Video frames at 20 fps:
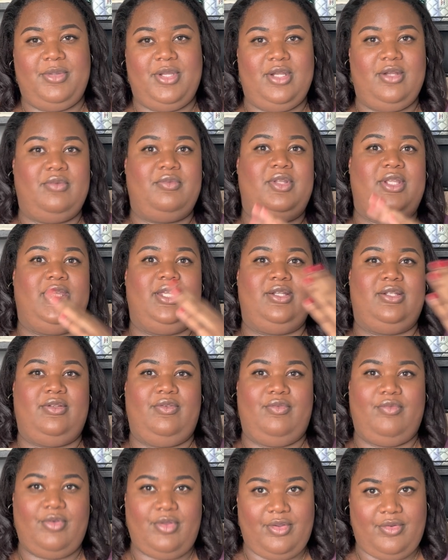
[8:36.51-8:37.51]
You didn't really get the
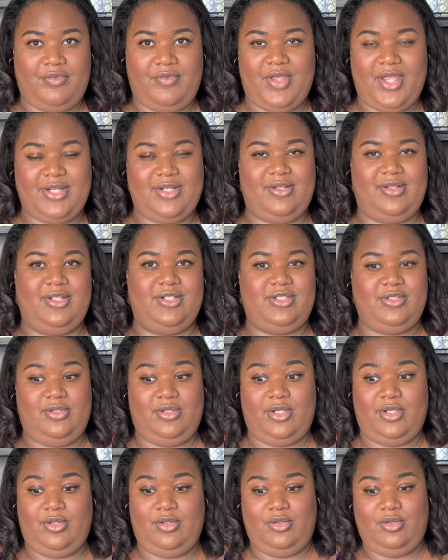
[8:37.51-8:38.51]
full effect unless you
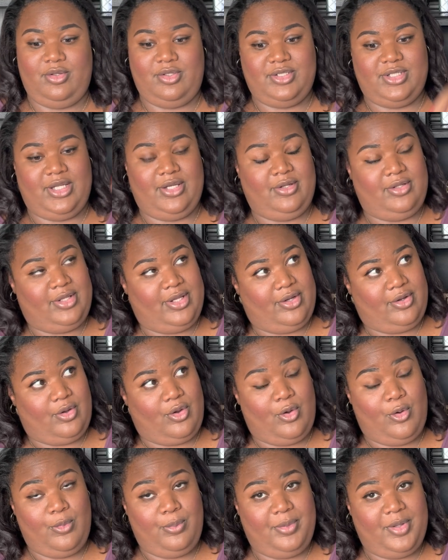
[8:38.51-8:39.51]
like looked at it like
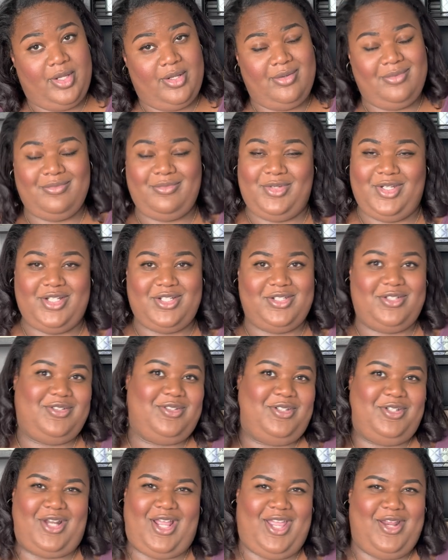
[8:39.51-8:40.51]
open,
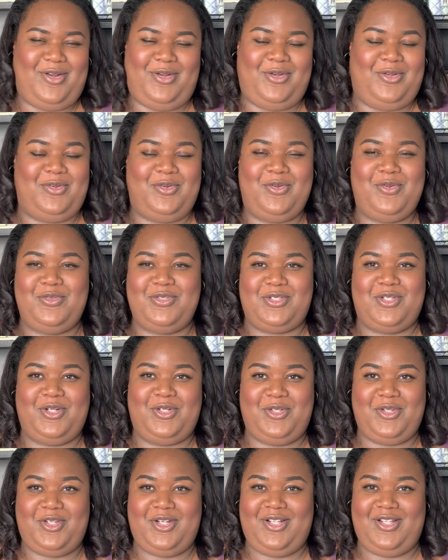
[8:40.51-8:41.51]
which, you know, I don't know who's going
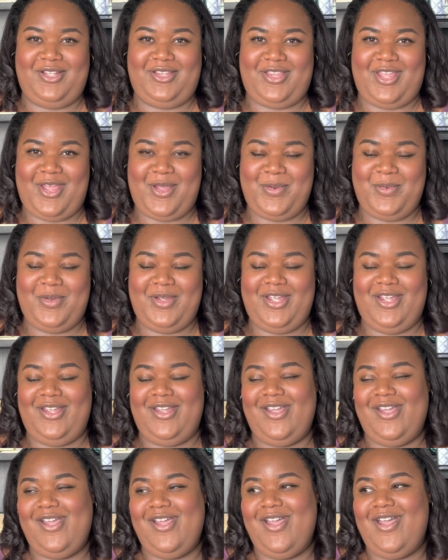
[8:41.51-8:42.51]
to look at it that
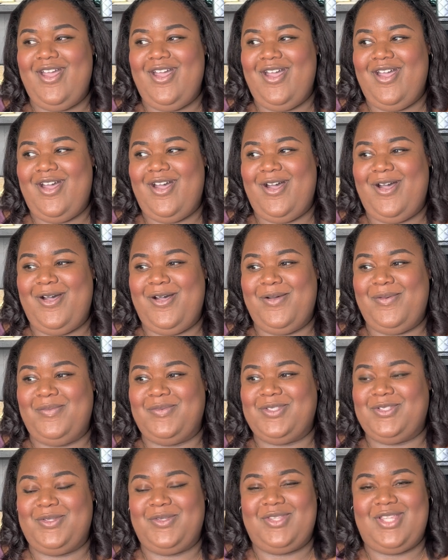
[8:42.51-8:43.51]
way.
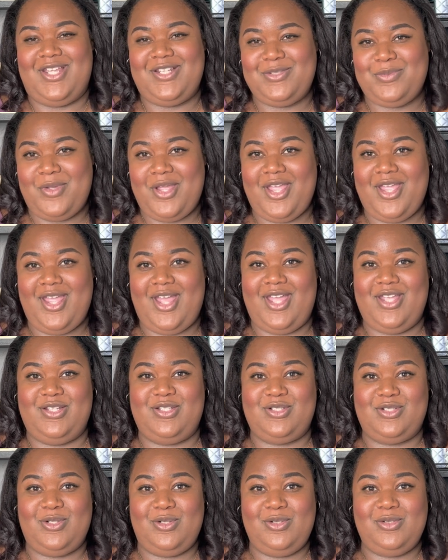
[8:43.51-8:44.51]
So that's why I
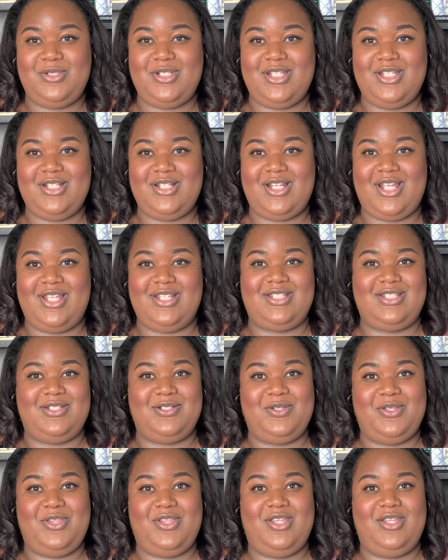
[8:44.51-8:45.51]
sold it. I
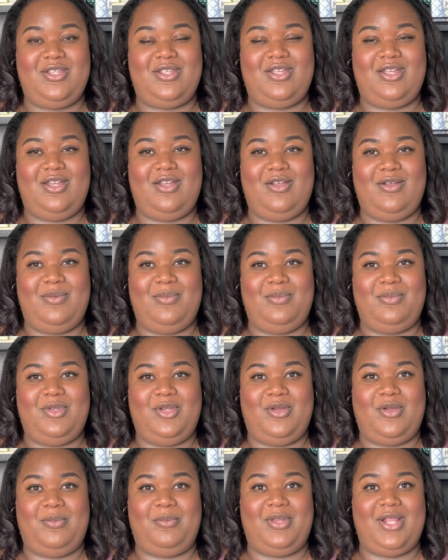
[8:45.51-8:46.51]
still think, you
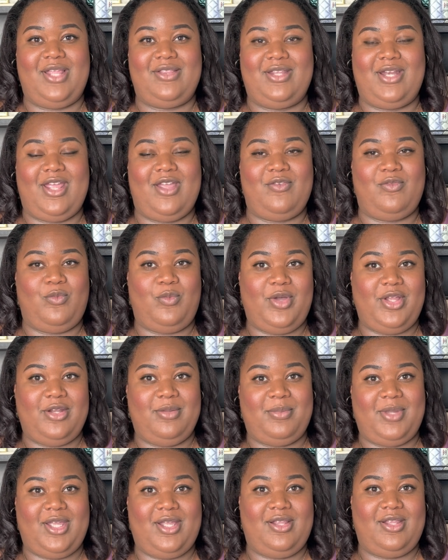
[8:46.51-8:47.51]
know, I'm glad that I have one
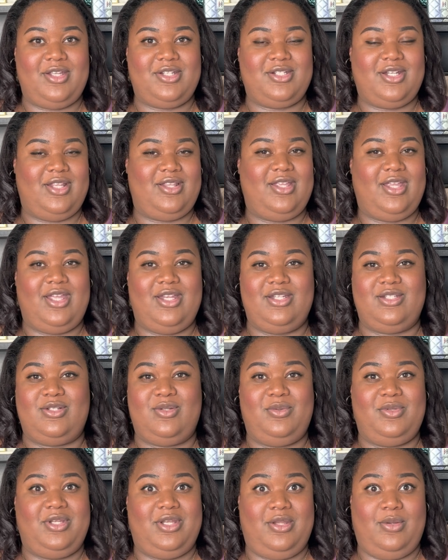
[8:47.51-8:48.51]
in my collection. I think I just
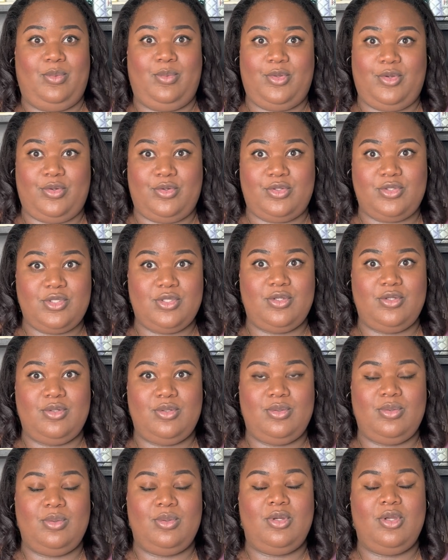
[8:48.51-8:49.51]
only need one or
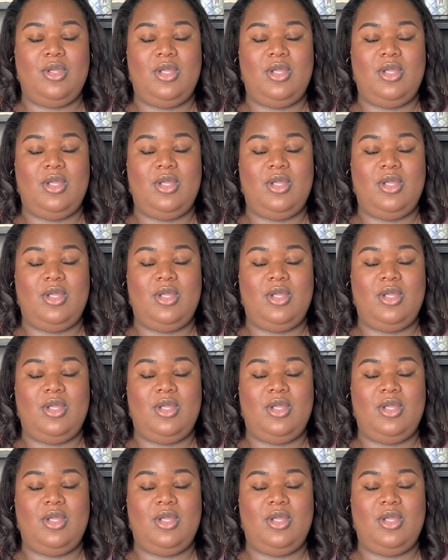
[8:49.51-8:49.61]
two.